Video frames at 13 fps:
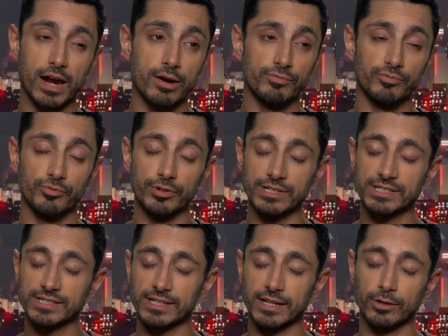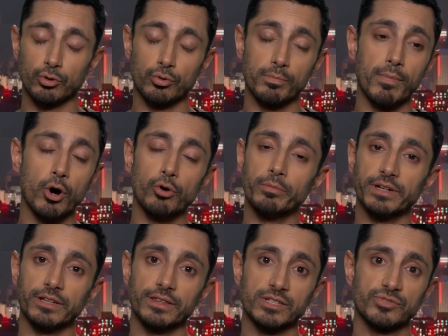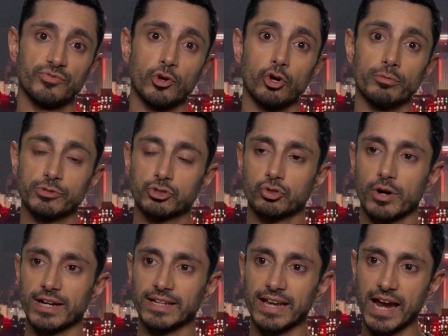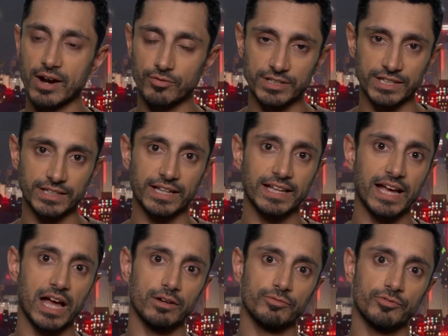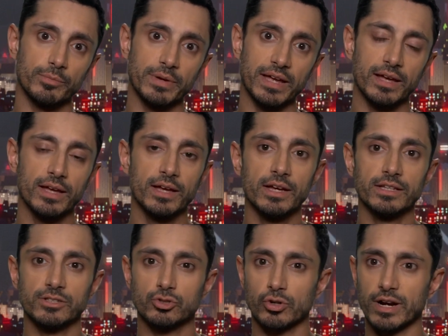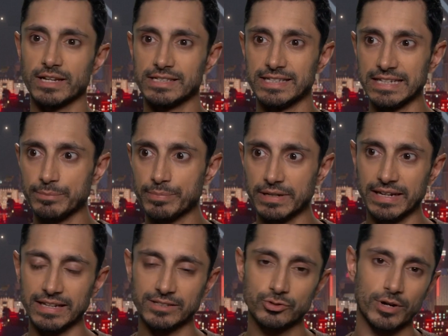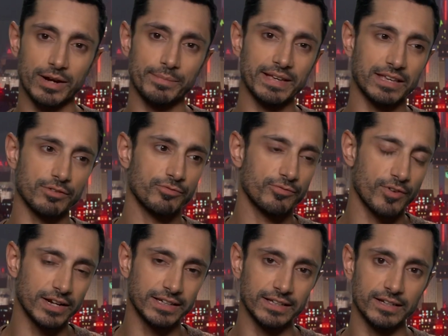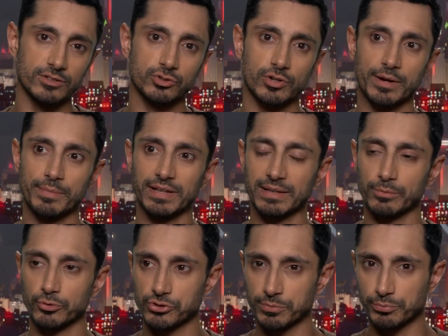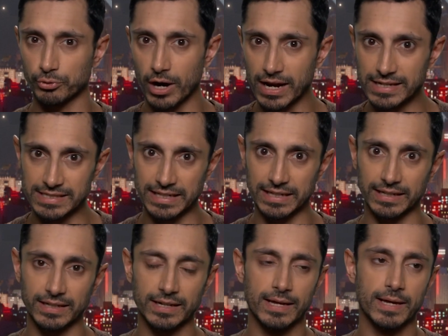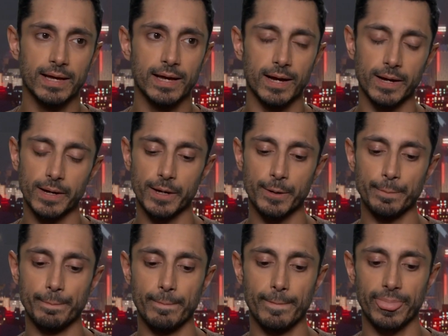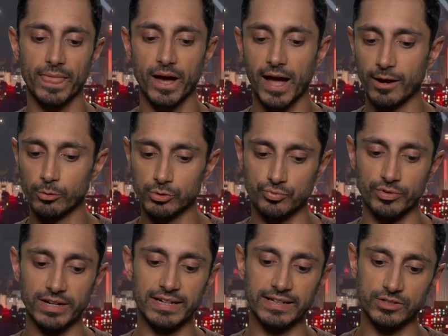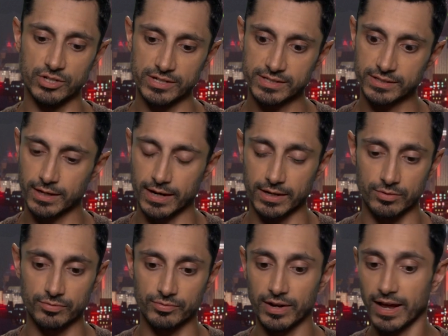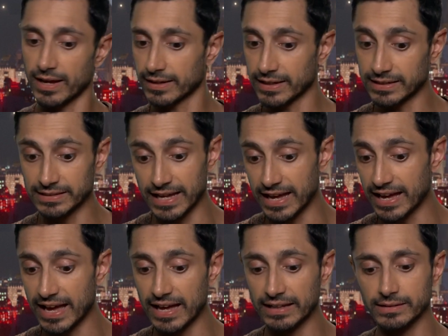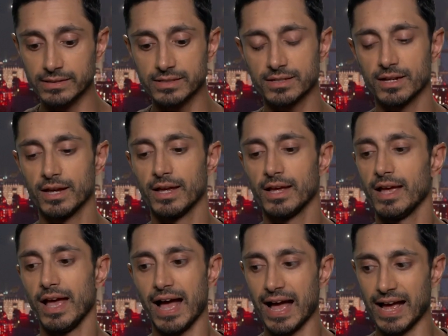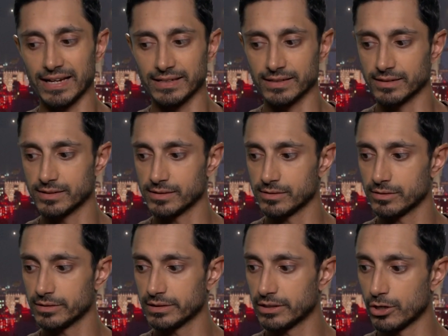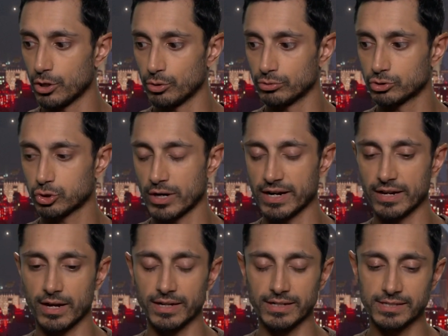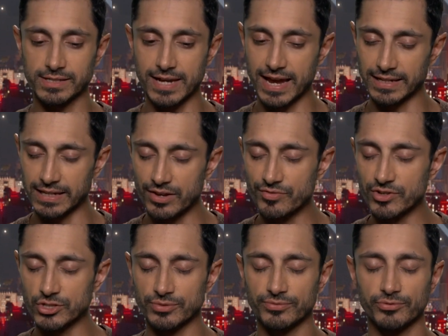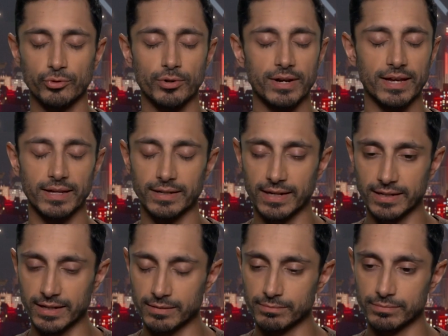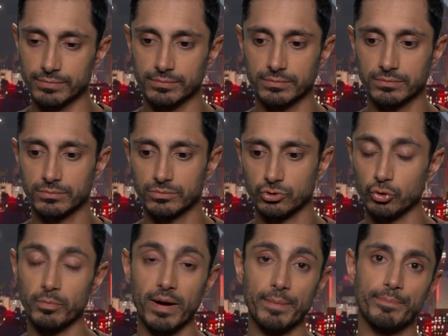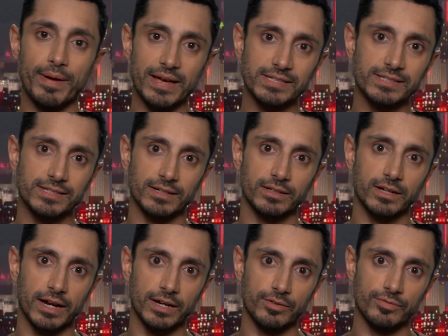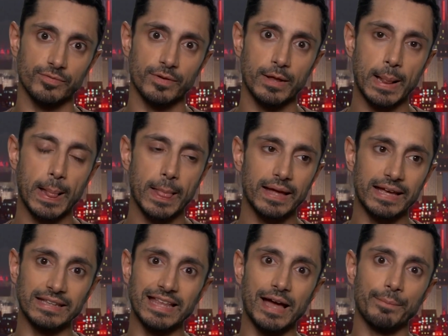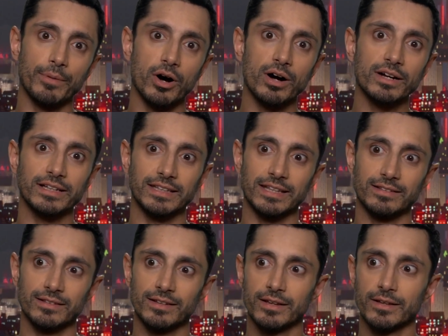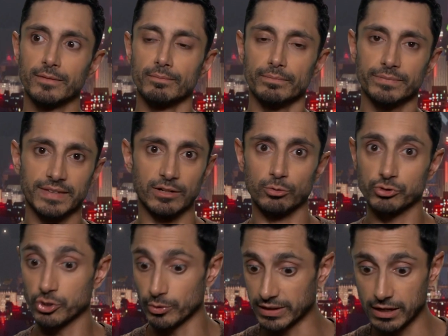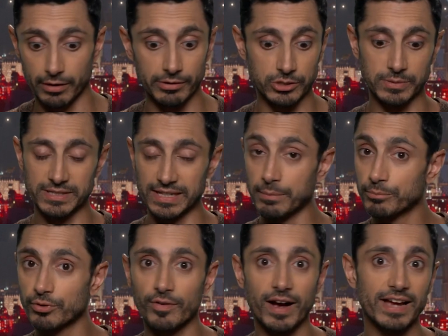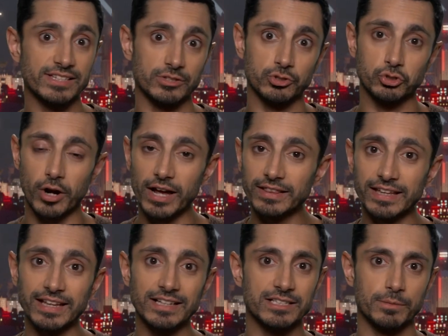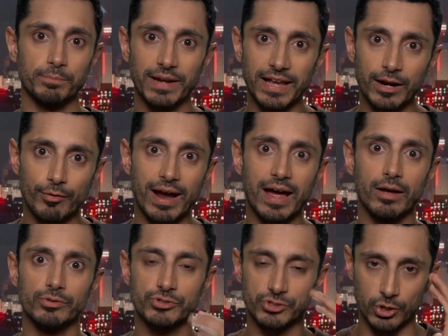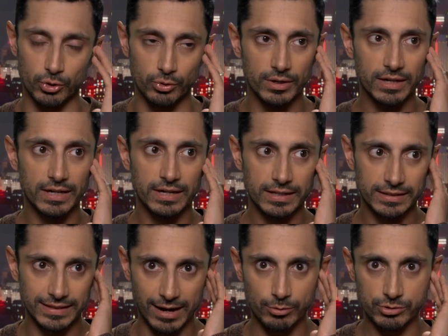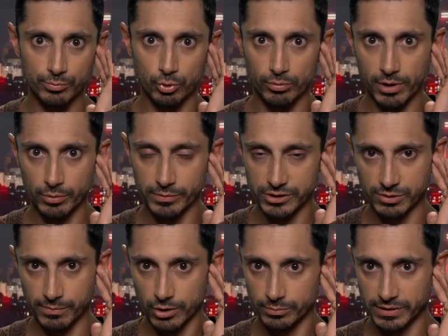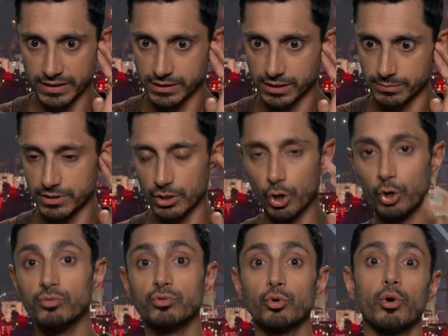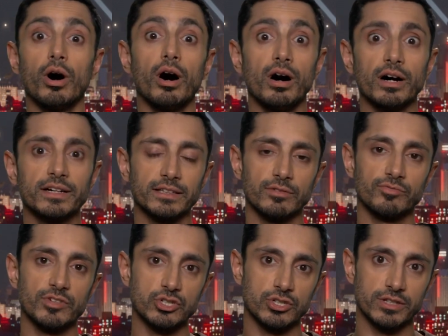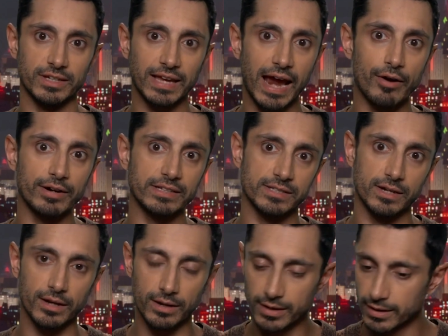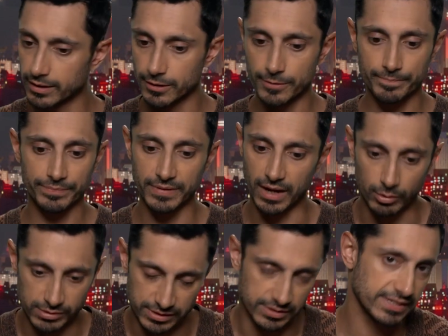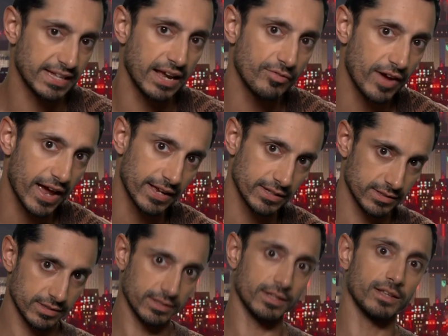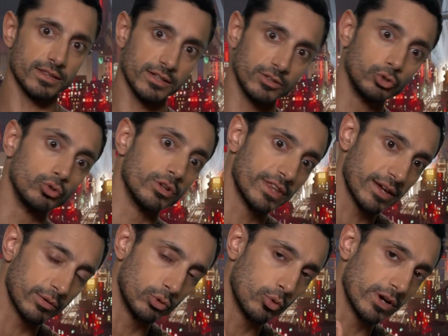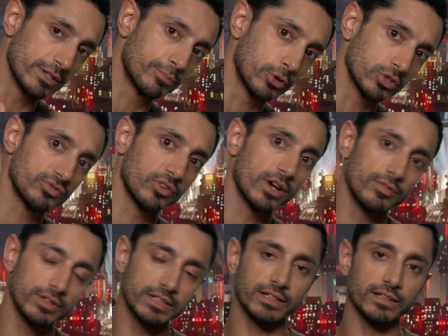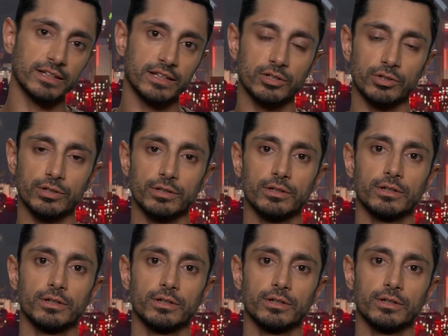every single moment in this film to try and get everything they can from it, to try and deepen it, try and make it funnier, try and make it more surprising. Um, I was really just kind of like in their hands and, you know, trying to understand their vision for it and, and, and do my best to kind of hit that mark. And then they'd also encourage me to improvise and try things and play around. So, that was more moment to moment. In terms of the overall arc and the vision of the character, I was in safe hands that I knew that they would always push for everything that they could.